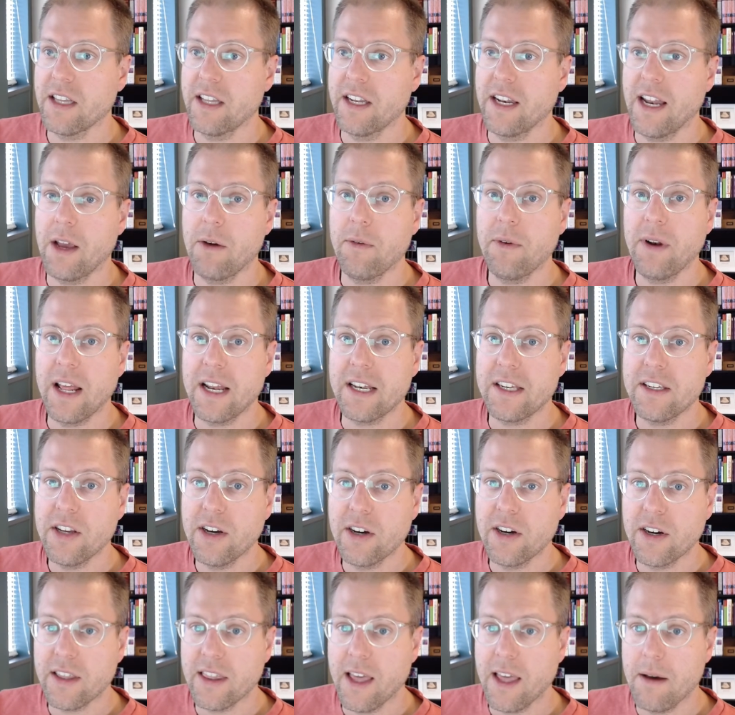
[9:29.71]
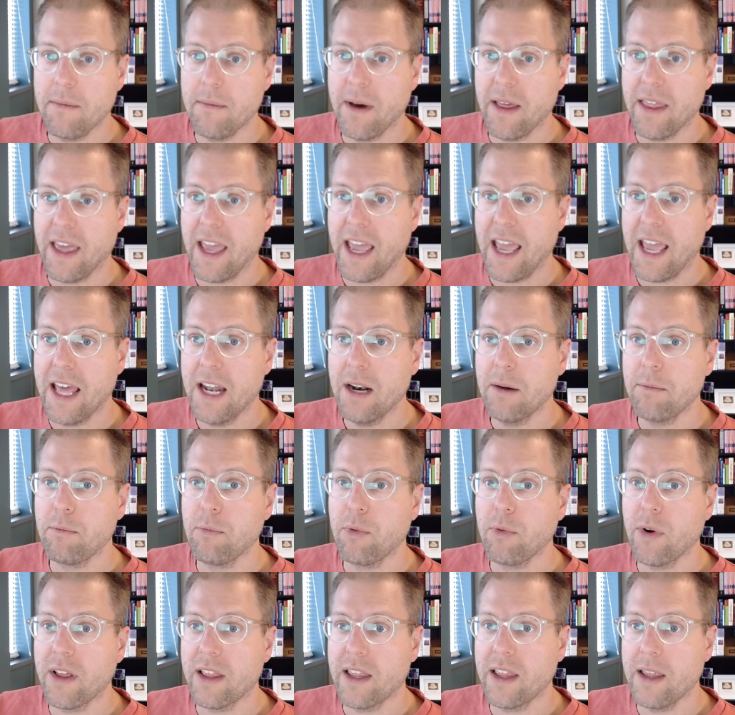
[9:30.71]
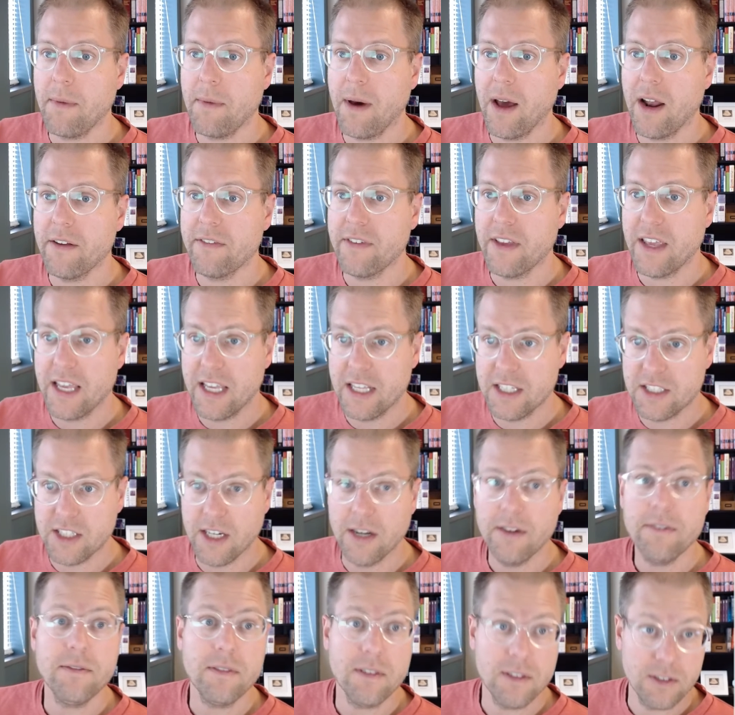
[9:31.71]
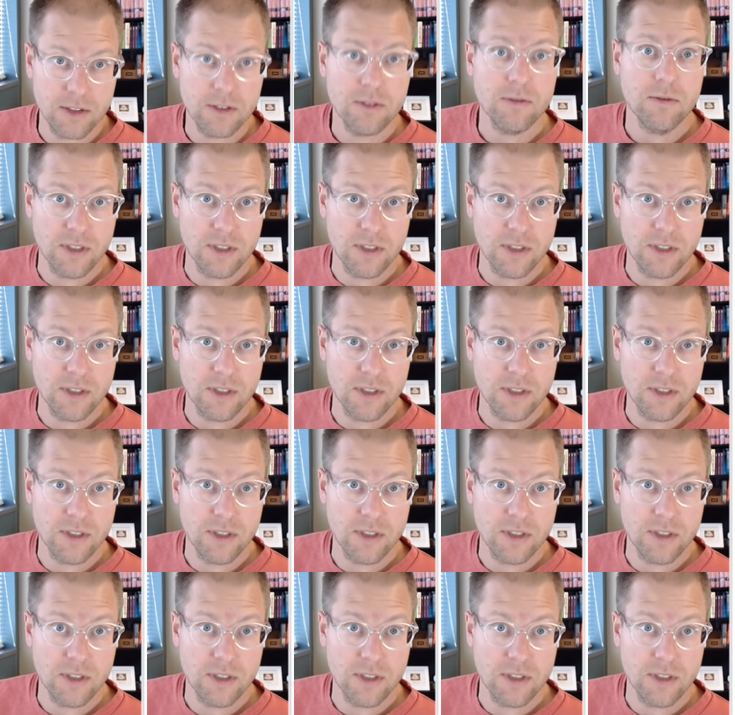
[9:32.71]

the day when I took them by the hand to bring them out of Egypt,